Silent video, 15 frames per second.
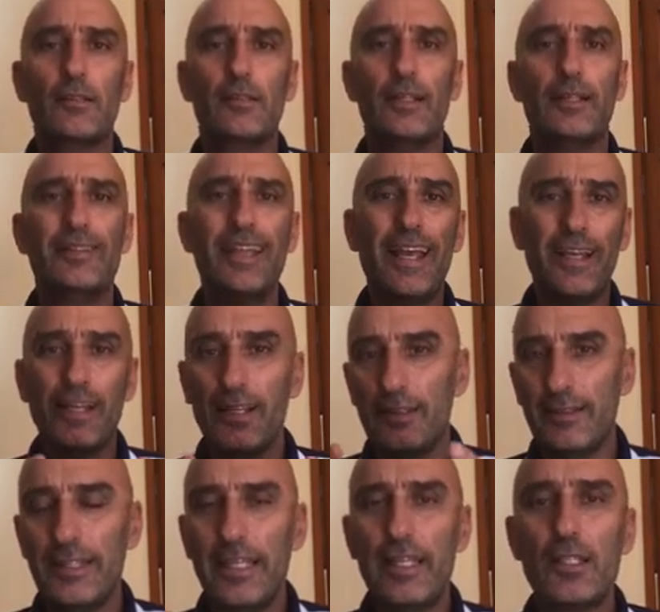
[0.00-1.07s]
the technical
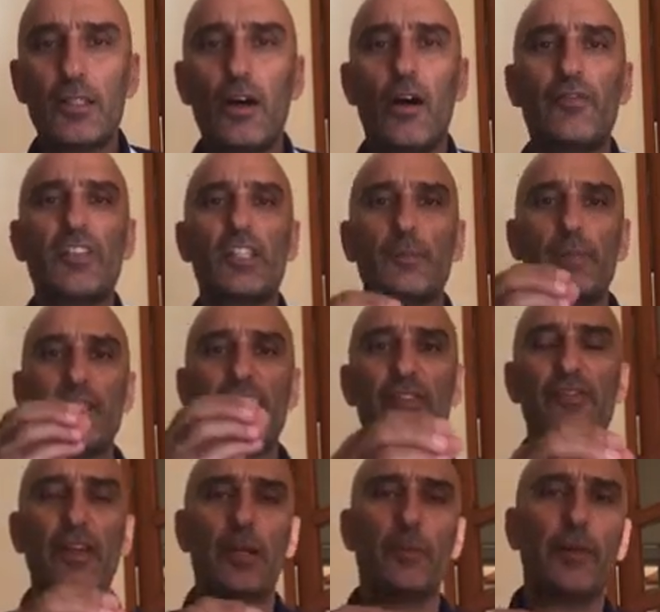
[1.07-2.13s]
needs of a
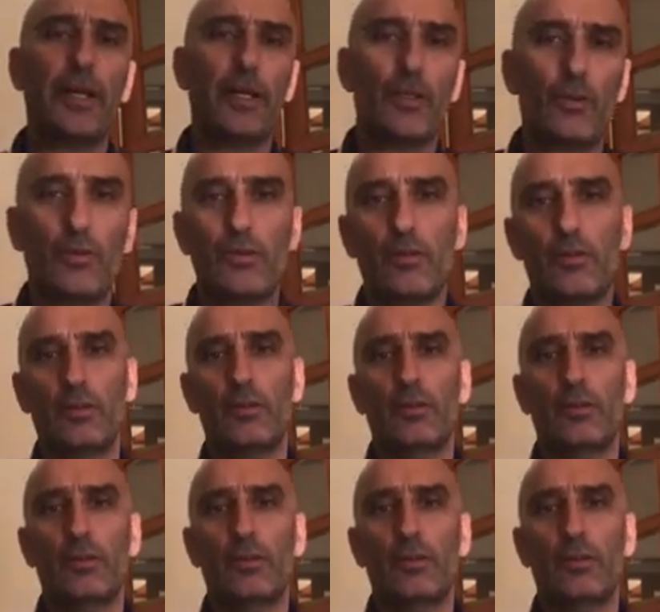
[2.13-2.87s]
specific player or